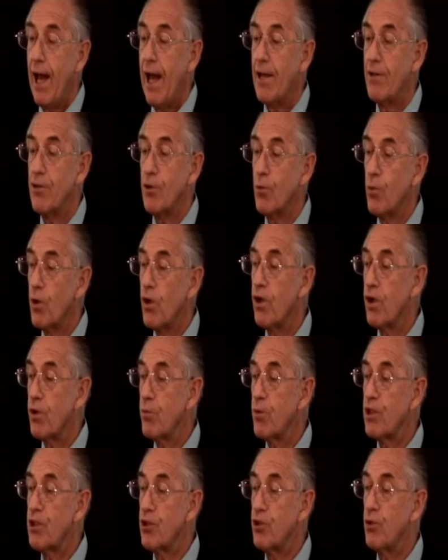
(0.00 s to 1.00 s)
And the
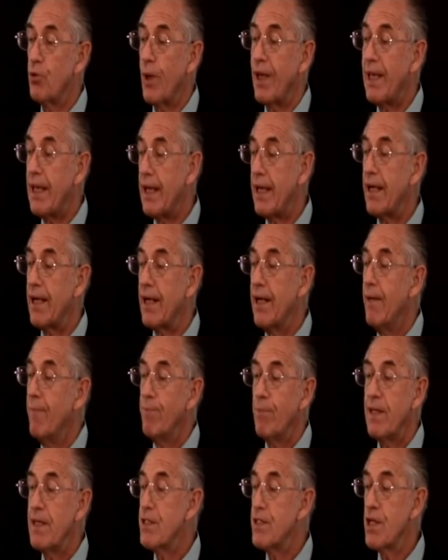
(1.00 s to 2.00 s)
word which you hear
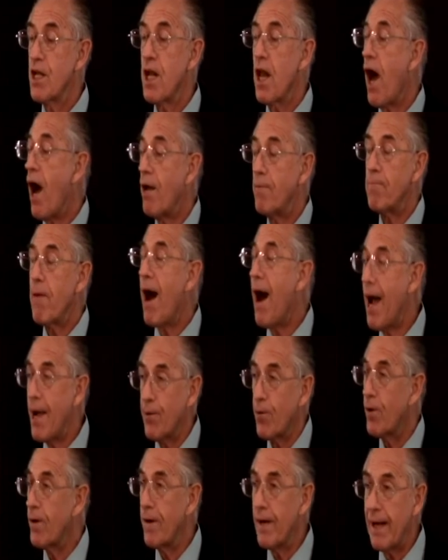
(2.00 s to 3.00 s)
is not
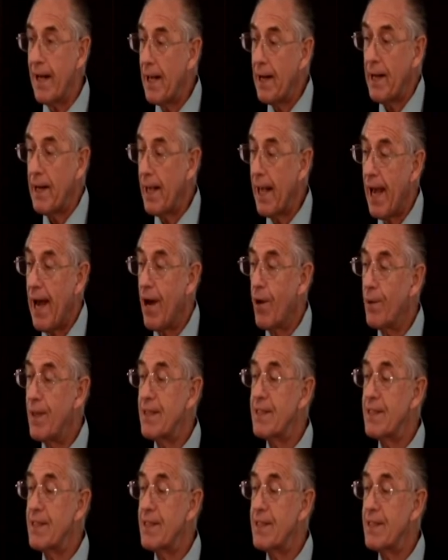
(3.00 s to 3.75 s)
my word anyhow.